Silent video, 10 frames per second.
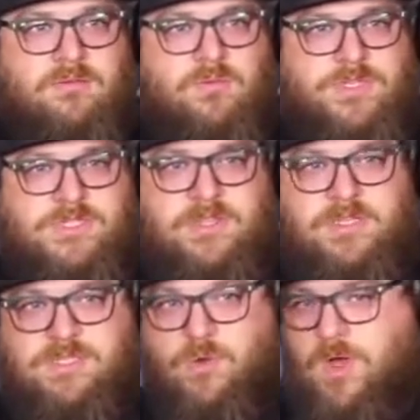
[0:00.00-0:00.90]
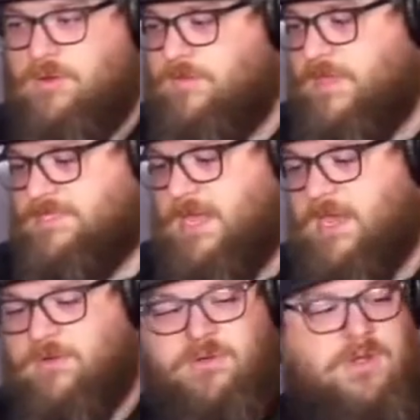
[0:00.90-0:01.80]
We see these go out and they stay
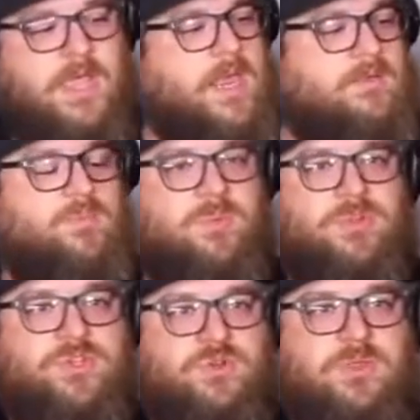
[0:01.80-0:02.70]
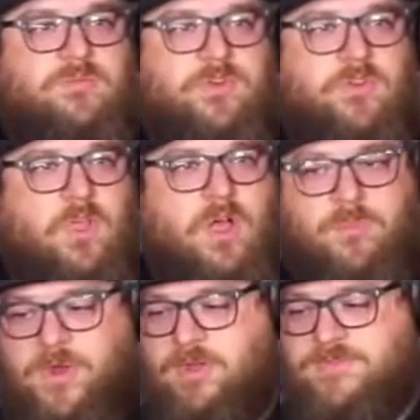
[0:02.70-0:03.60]
out, and people enjoy them for a long
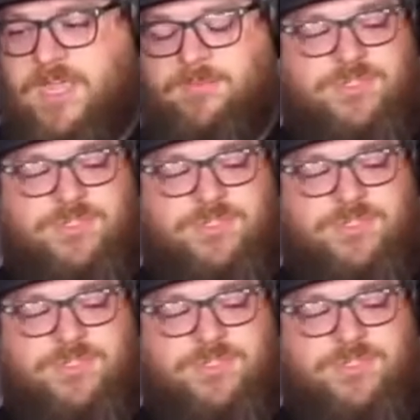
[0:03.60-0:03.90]
period of time.